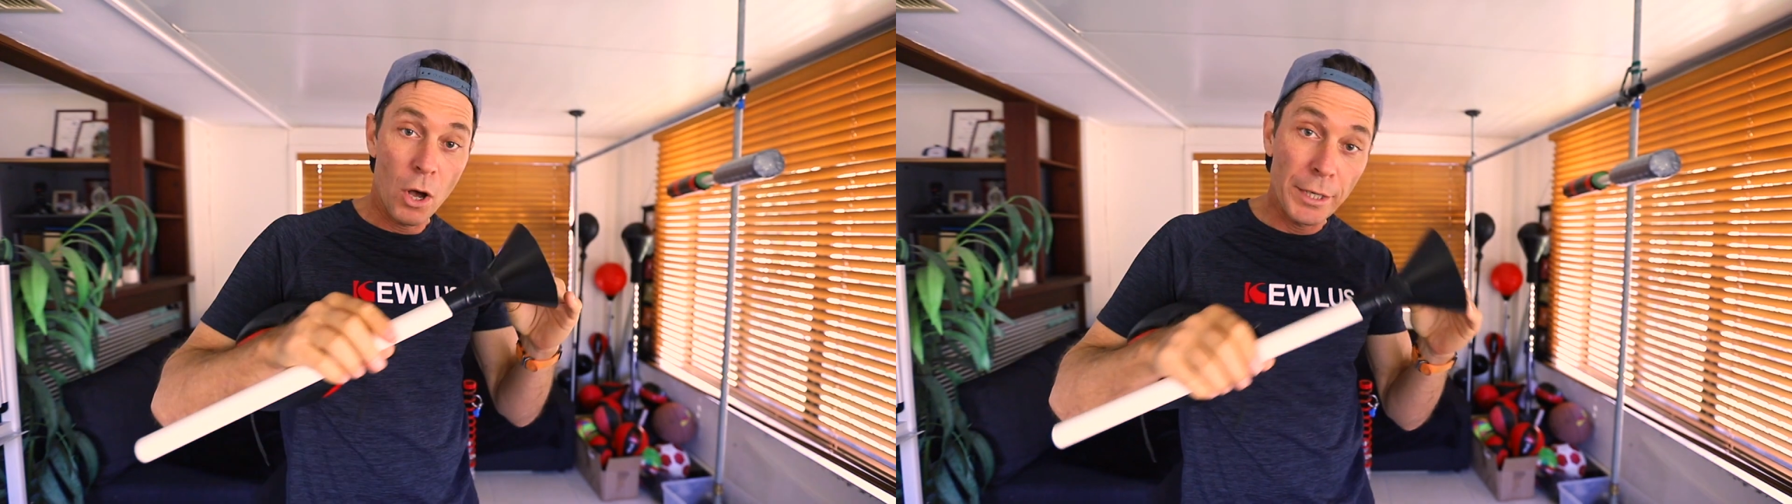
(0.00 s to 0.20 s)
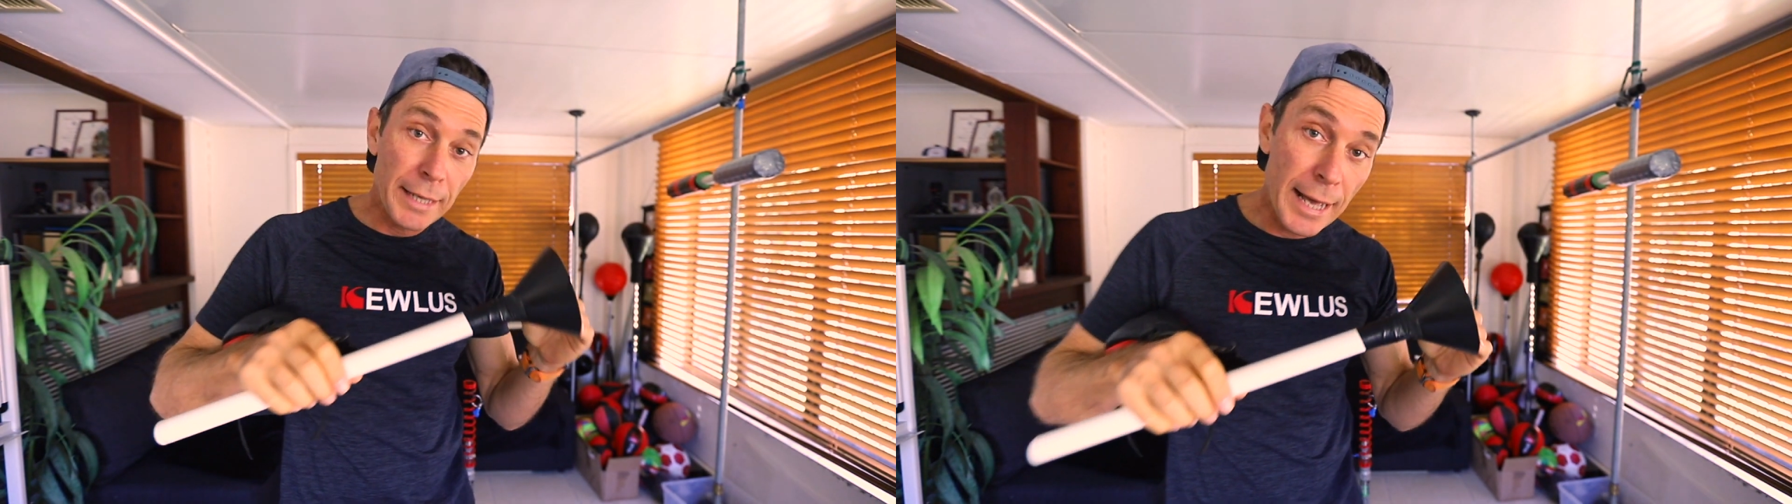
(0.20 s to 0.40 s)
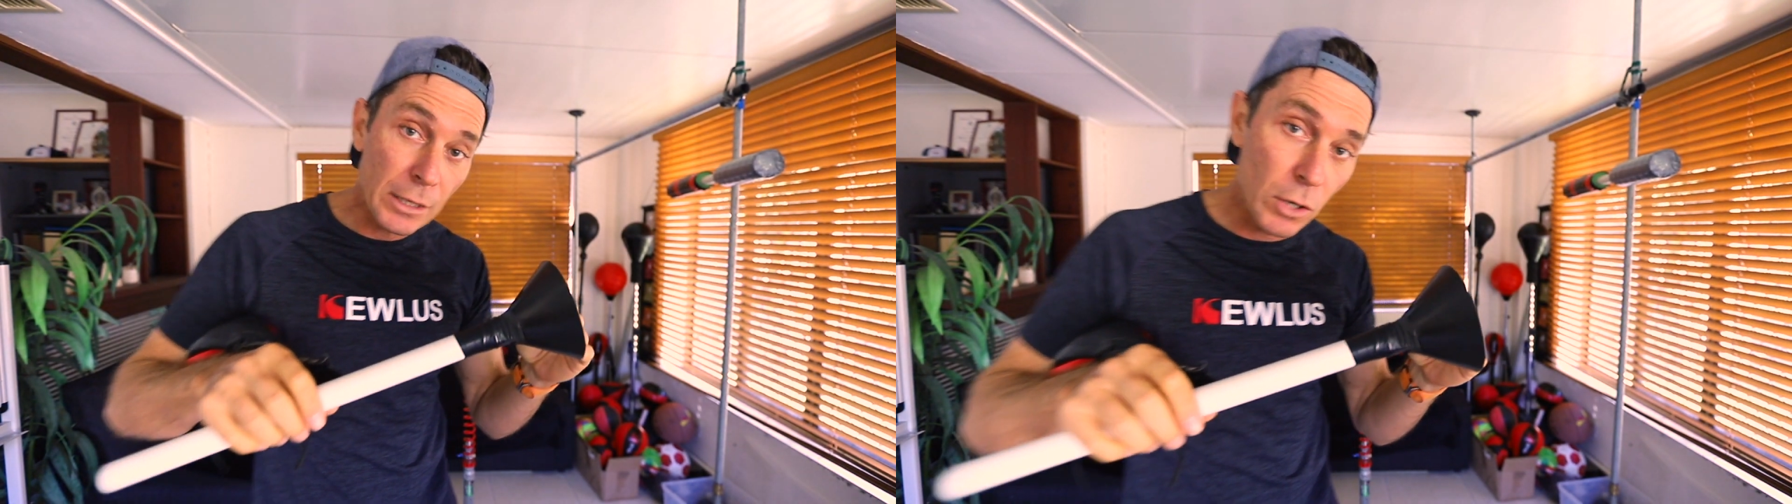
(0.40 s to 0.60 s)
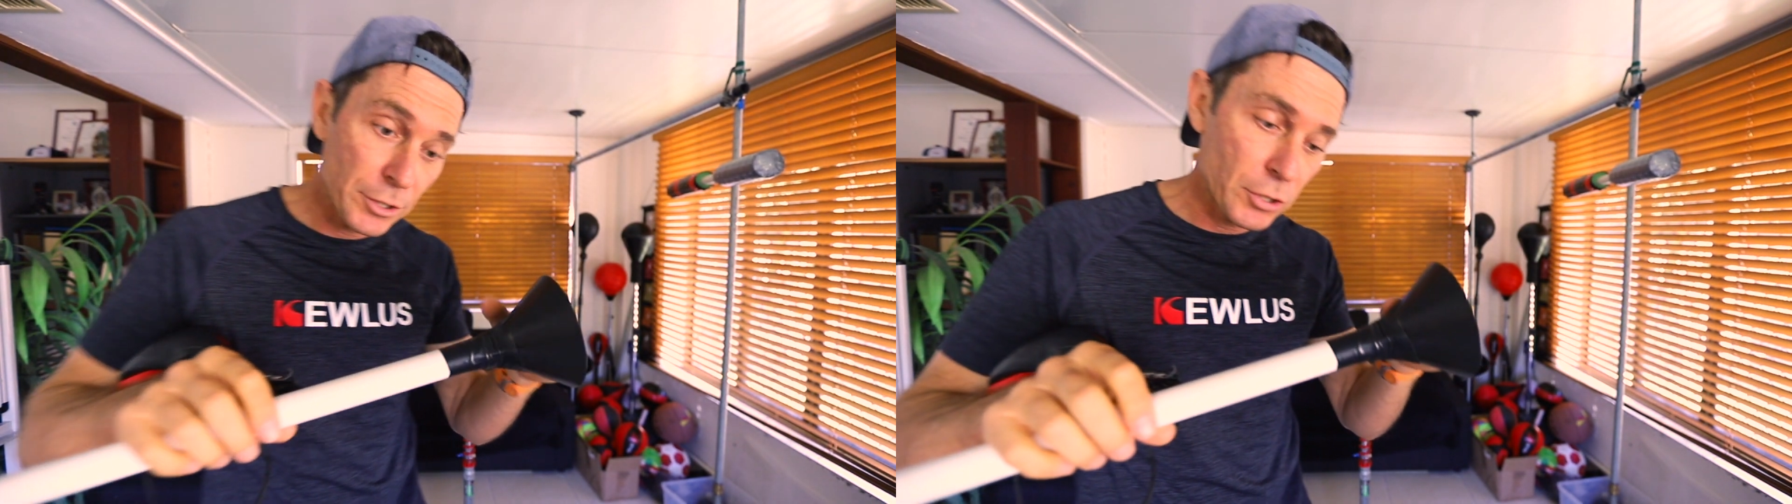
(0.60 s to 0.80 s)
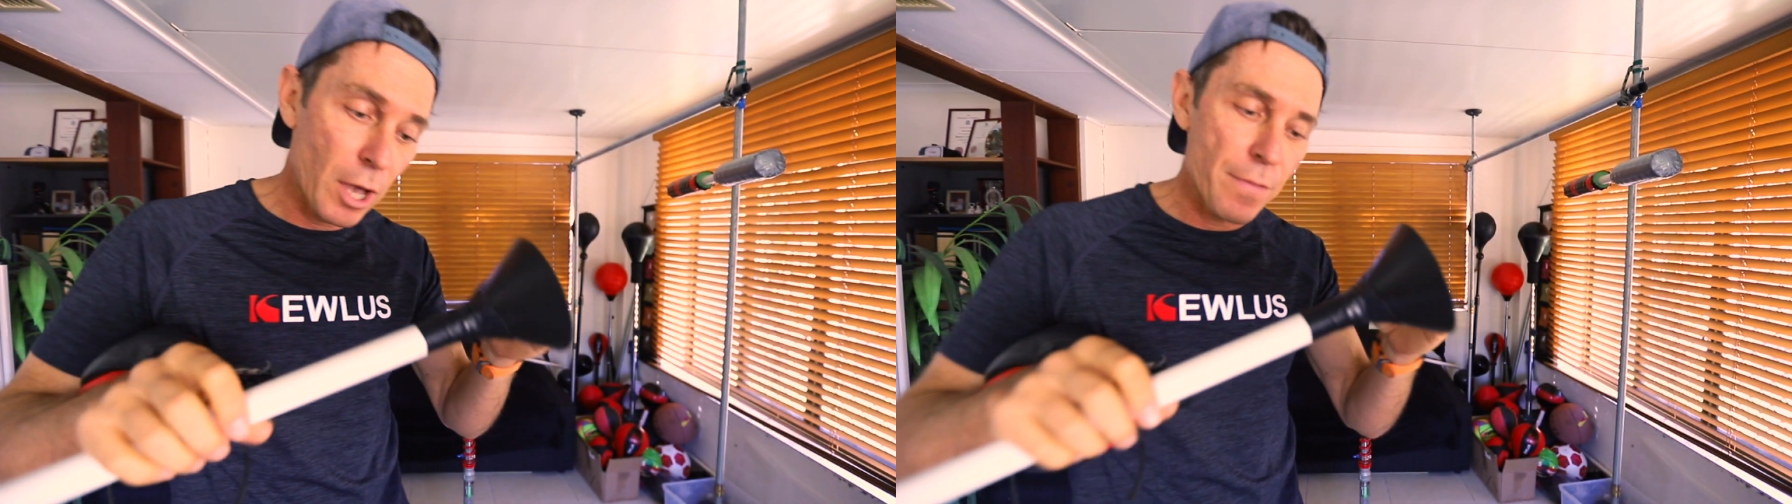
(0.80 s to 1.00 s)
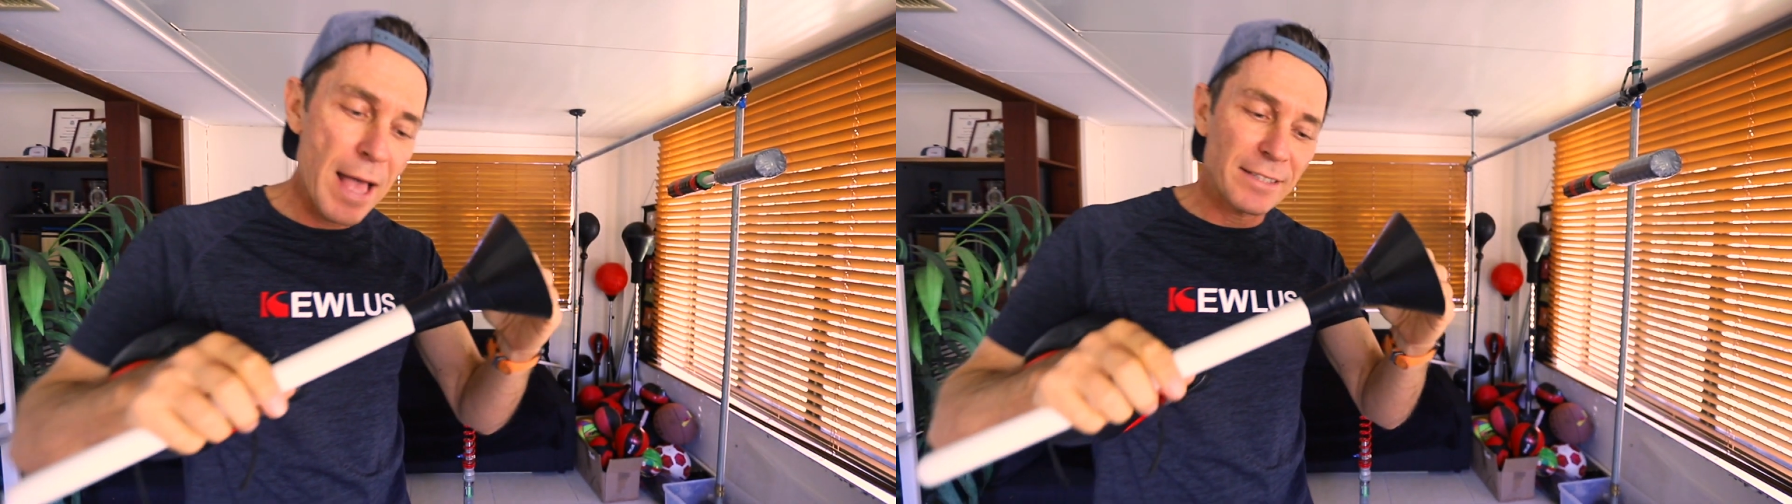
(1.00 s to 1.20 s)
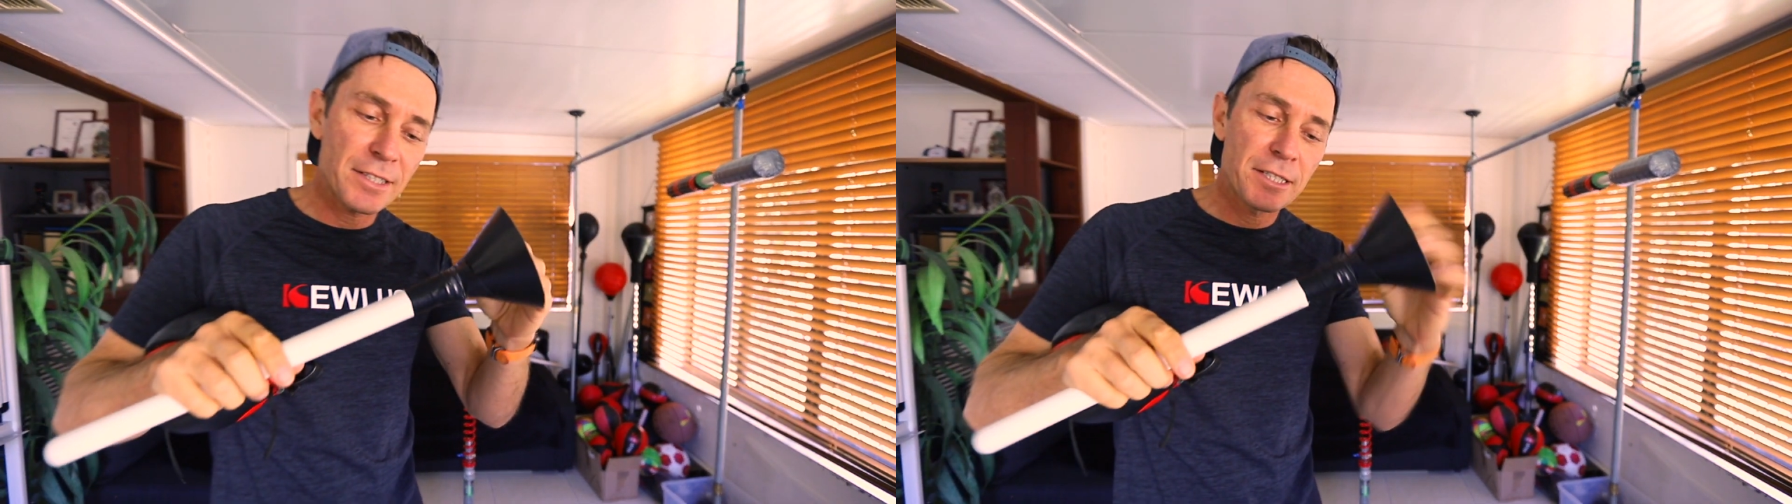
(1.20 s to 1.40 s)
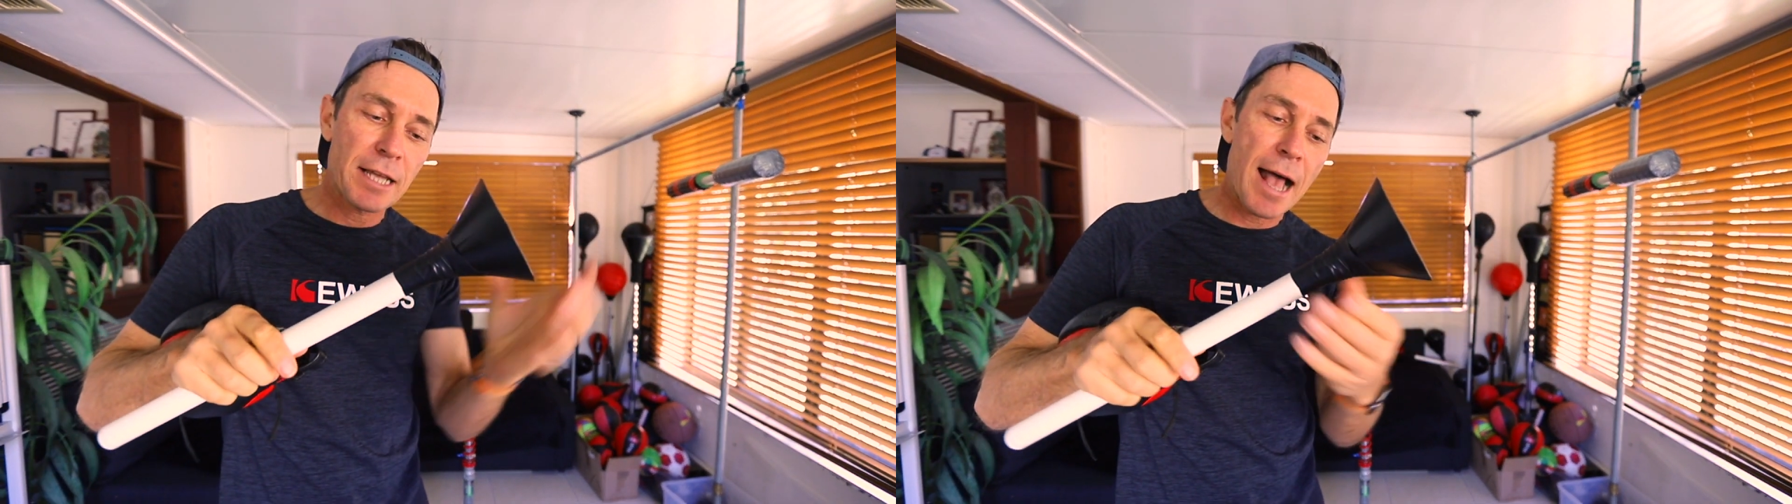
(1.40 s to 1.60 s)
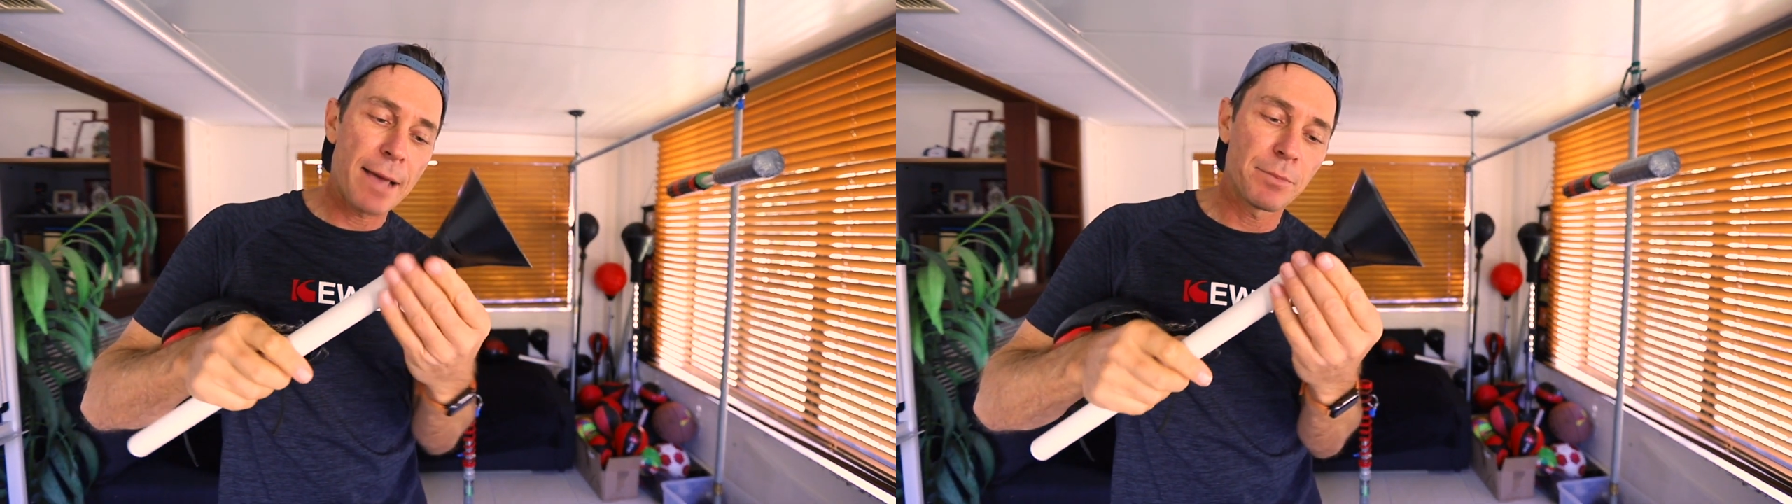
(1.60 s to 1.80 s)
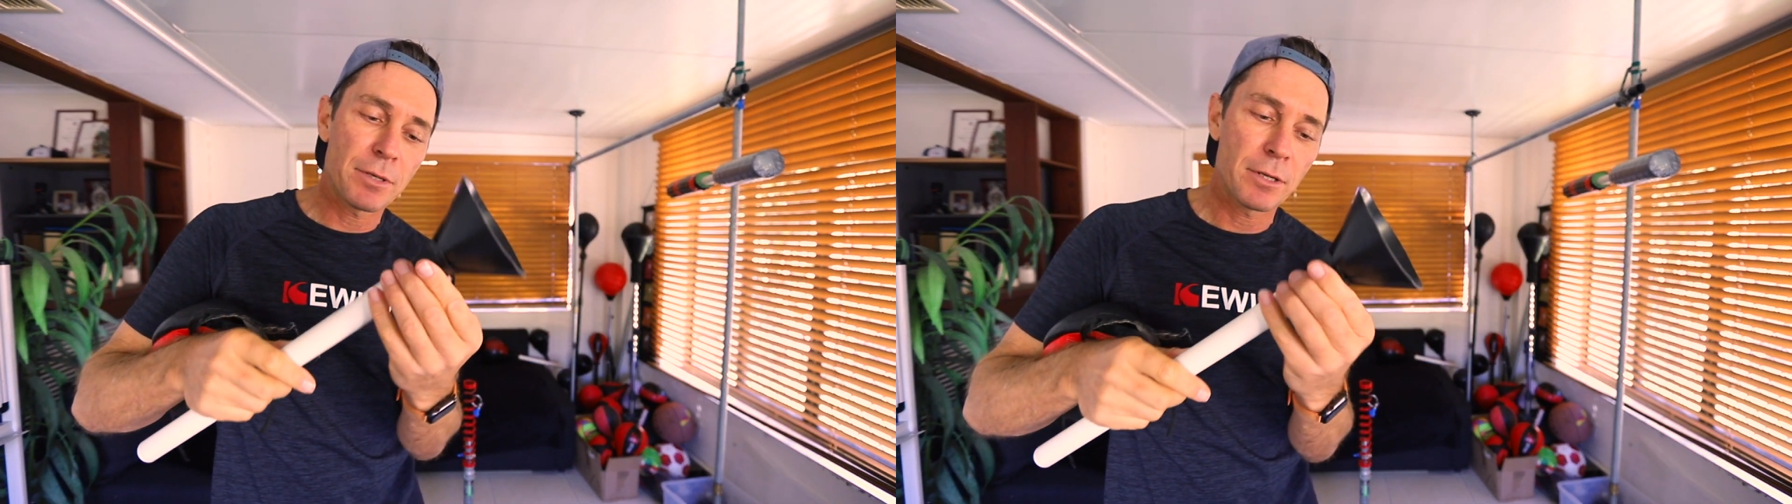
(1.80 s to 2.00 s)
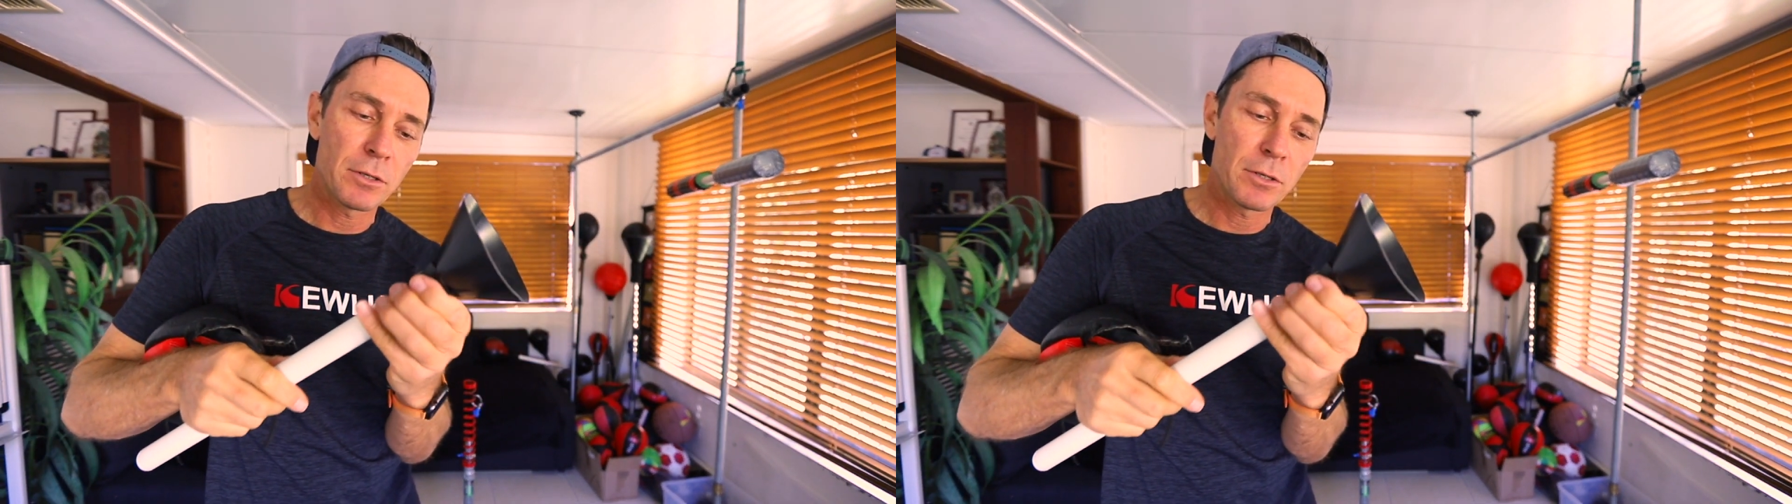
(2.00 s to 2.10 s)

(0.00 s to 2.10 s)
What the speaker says: Okay guys, so that's taped